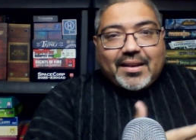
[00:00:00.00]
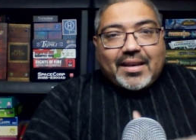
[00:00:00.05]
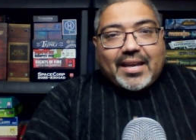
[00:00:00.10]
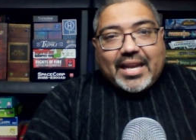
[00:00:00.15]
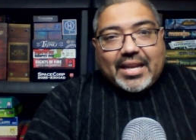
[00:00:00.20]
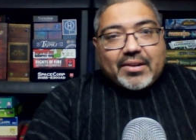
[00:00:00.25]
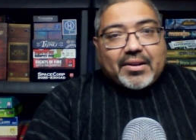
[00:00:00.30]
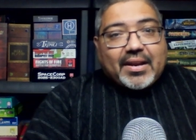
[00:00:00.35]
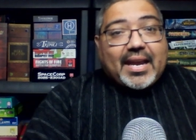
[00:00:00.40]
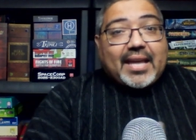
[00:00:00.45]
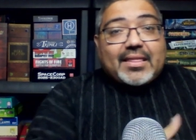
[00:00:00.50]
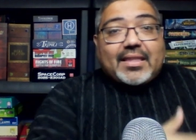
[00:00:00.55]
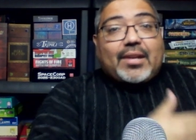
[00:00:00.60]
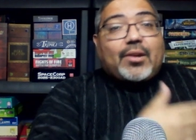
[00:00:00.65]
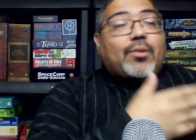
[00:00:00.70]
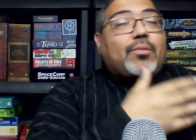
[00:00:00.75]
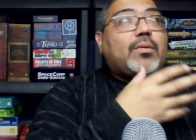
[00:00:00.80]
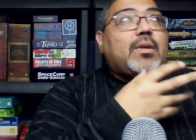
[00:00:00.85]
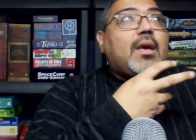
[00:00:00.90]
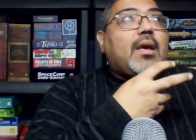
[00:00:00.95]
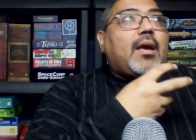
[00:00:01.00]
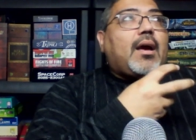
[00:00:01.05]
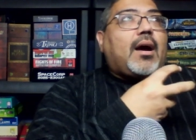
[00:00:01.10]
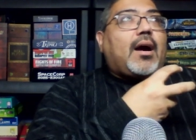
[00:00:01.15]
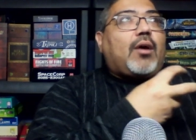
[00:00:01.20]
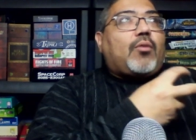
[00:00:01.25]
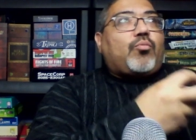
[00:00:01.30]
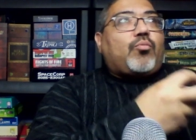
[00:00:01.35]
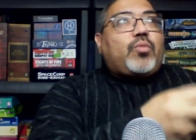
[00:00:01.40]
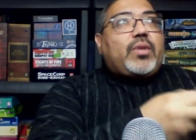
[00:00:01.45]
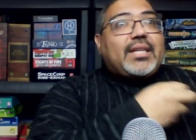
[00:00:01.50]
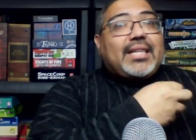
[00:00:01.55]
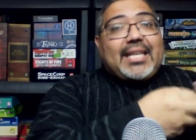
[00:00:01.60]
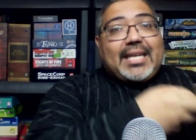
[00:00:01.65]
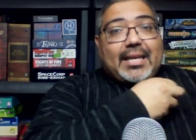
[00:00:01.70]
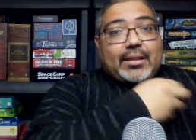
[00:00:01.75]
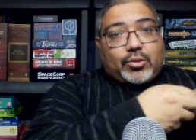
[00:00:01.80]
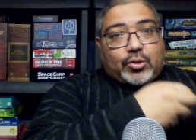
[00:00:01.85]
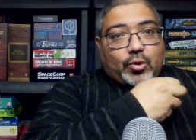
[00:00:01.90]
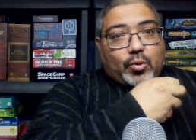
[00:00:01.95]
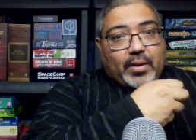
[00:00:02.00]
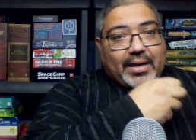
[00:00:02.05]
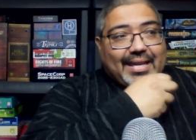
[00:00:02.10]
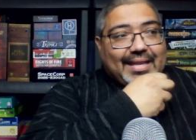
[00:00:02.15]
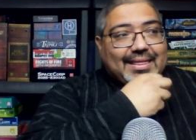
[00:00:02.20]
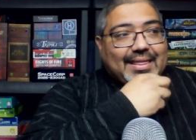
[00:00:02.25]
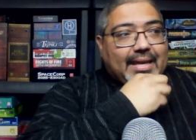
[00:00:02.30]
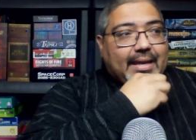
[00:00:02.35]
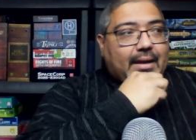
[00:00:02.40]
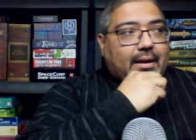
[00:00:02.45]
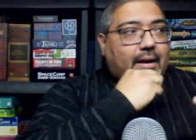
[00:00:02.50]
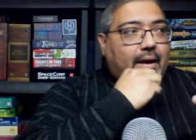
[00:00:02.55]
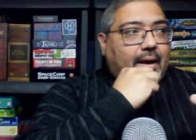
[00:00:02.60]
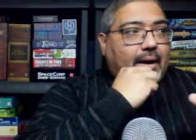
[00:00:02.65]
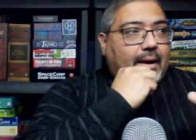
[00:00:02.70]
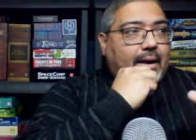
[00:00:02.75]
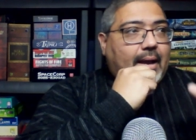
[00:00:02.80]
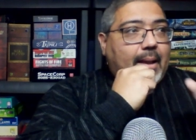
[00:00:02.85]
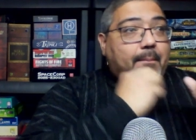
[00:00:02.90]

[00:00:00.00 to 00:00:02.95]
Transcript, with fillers: in your hand. They don't uh, really do anything uh,